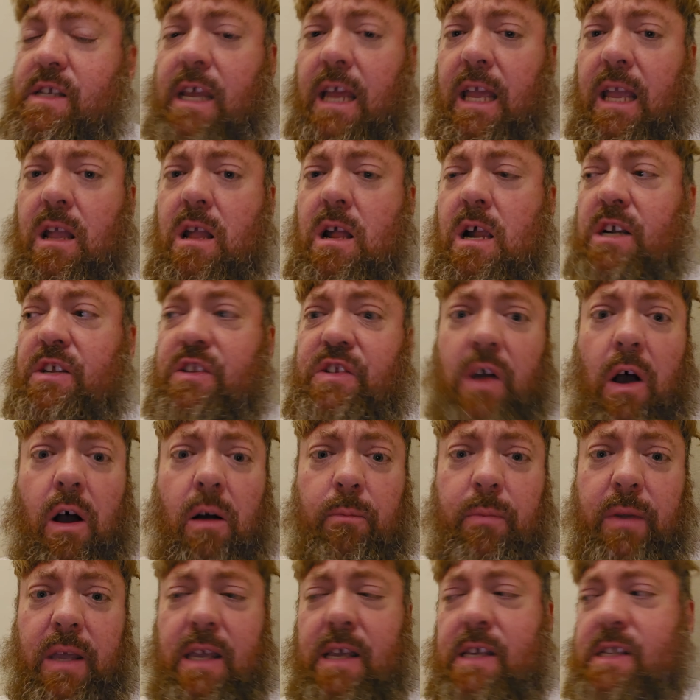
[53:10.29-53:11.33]
it's like
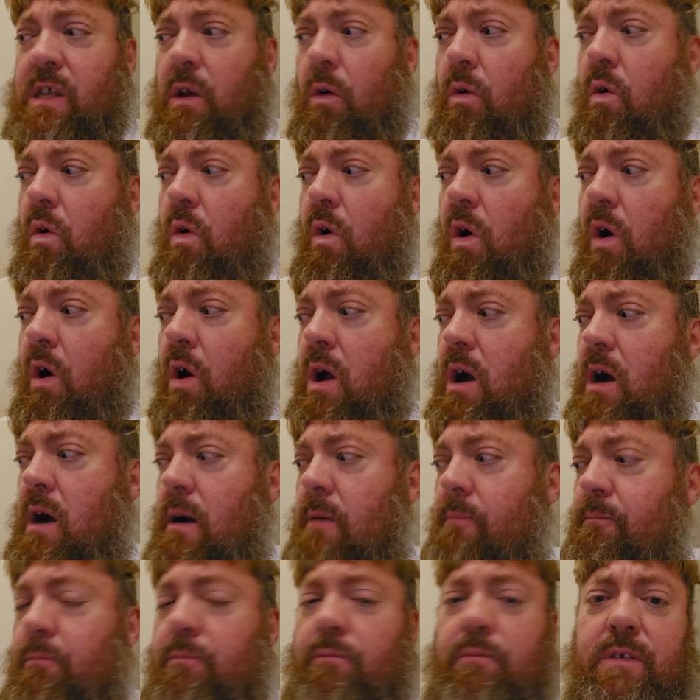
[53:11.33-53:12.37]
zombies
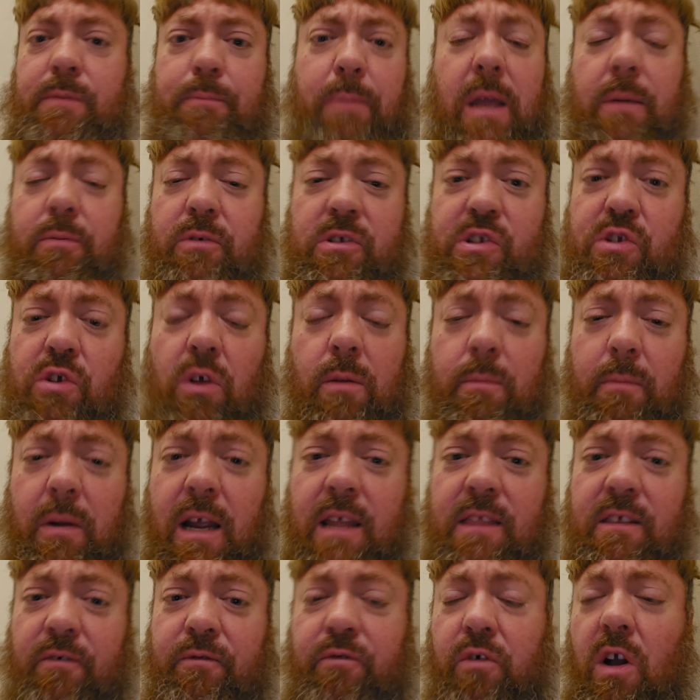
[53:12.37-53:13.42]
or um, people
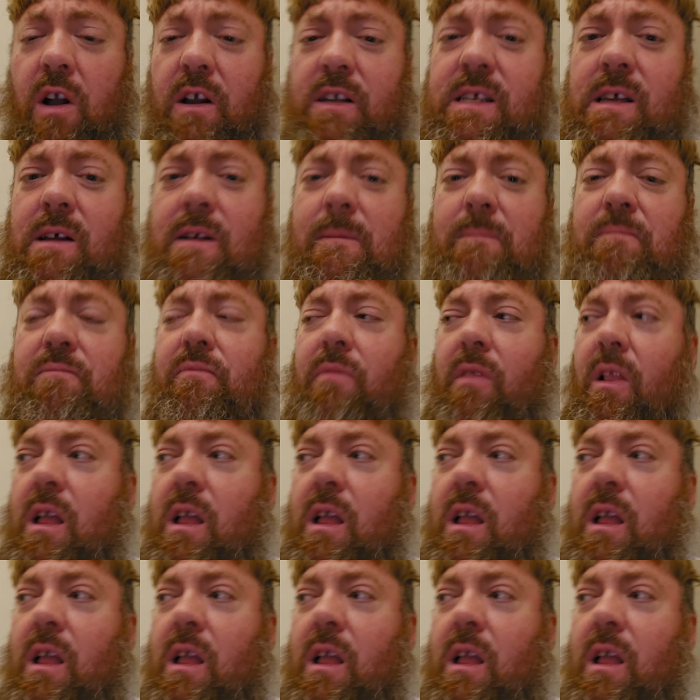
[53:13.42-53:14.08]
stolen by the frogs,